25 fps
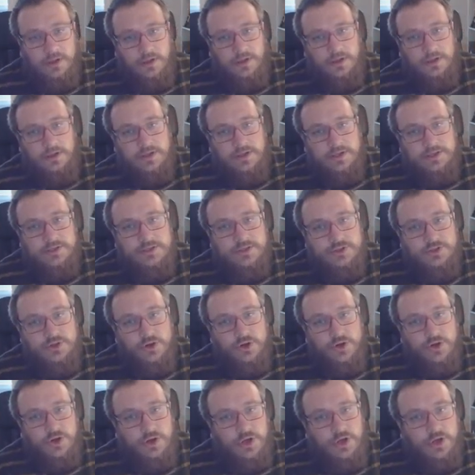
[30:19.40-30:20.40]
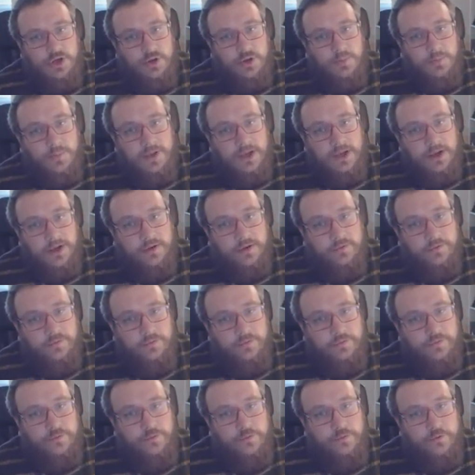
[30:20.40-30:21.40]
this is not going to be a
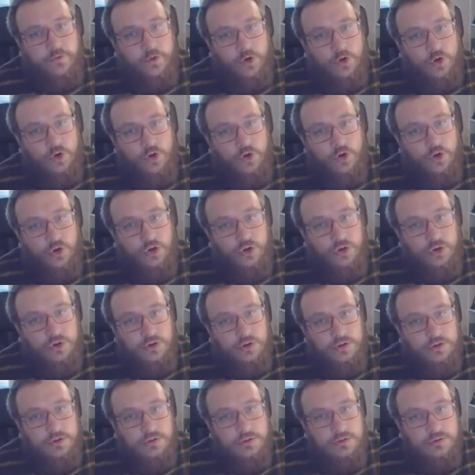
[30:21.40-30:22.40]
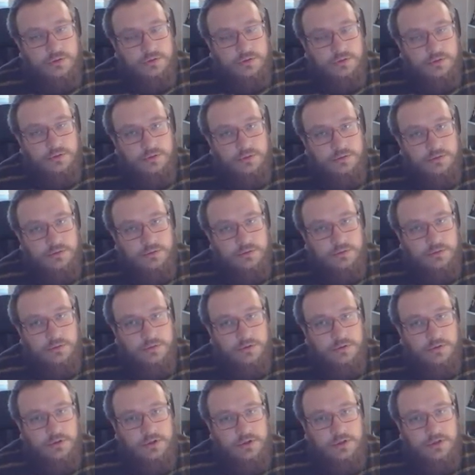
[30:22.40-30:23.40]
full
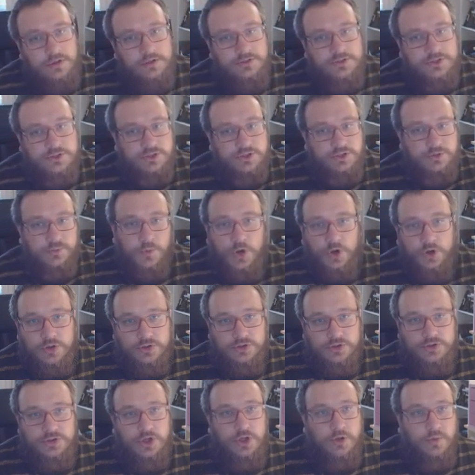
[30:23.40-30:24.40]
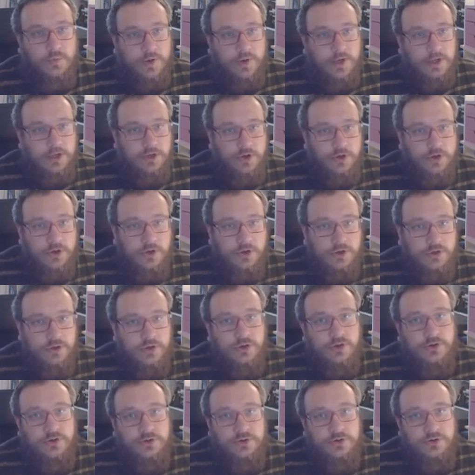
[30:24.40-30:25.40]
system console where you
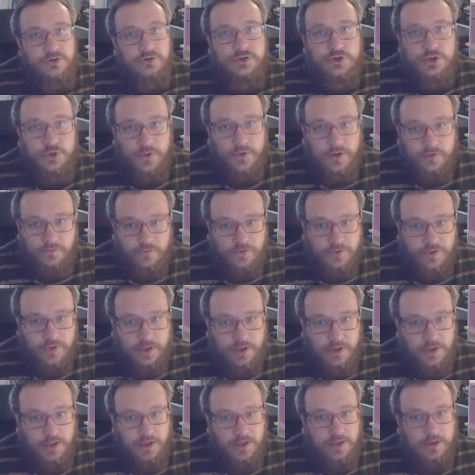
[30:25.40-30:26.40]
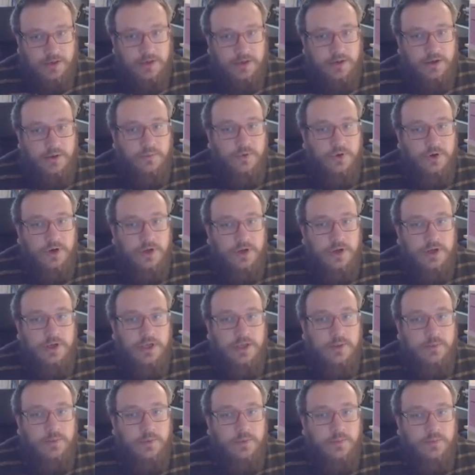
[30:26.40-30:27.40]
can do everything in. I want to
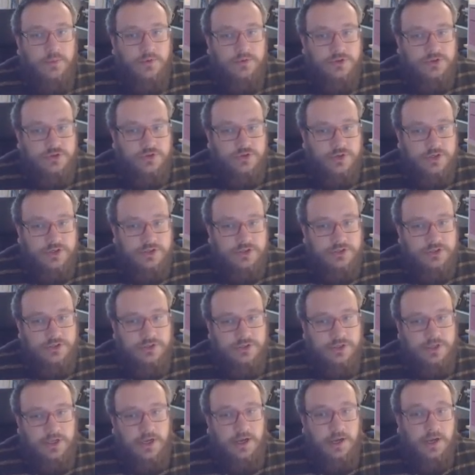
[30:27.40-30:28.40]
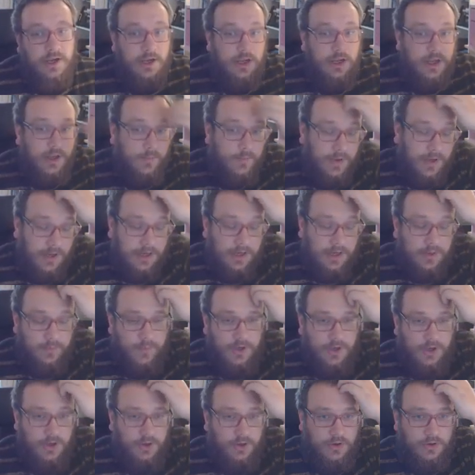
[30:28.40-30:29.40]
keep it more restricted to that, partly
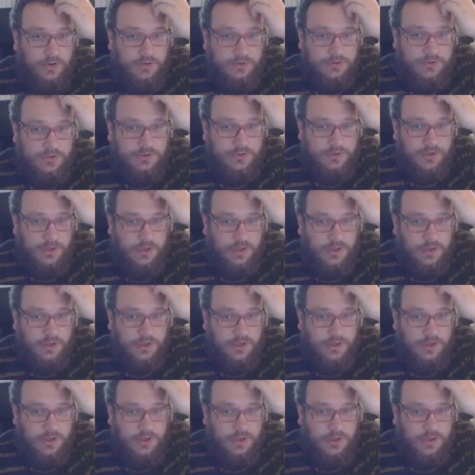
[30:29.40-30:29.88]
because